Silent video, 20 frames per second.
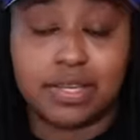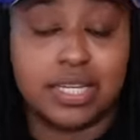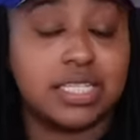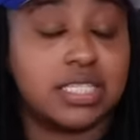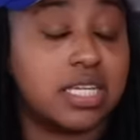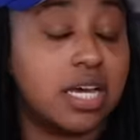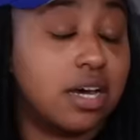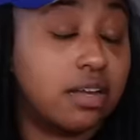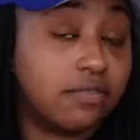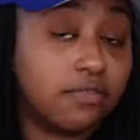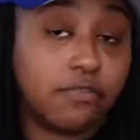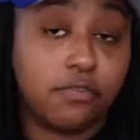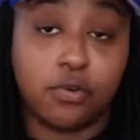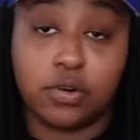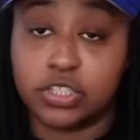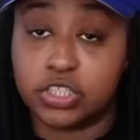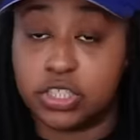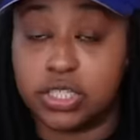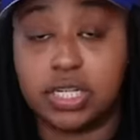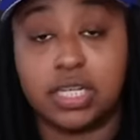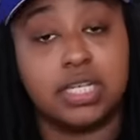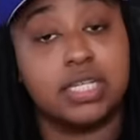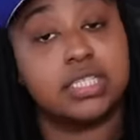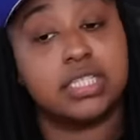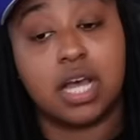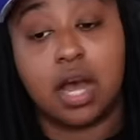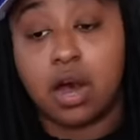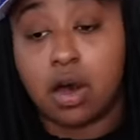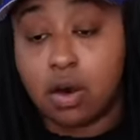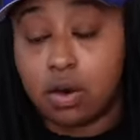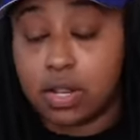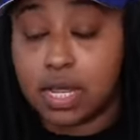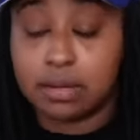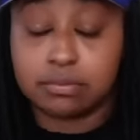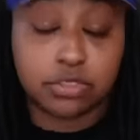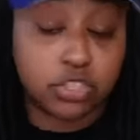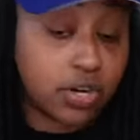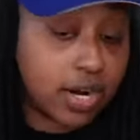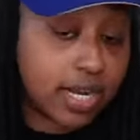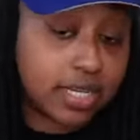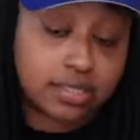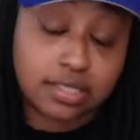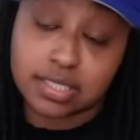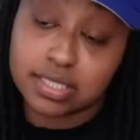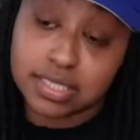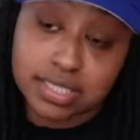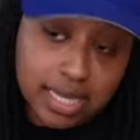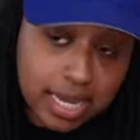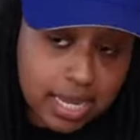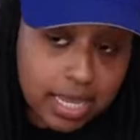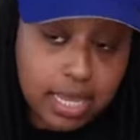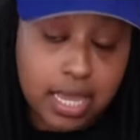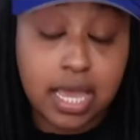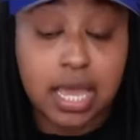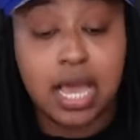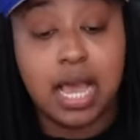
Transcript: It's unfortunate is all I'm trying to say.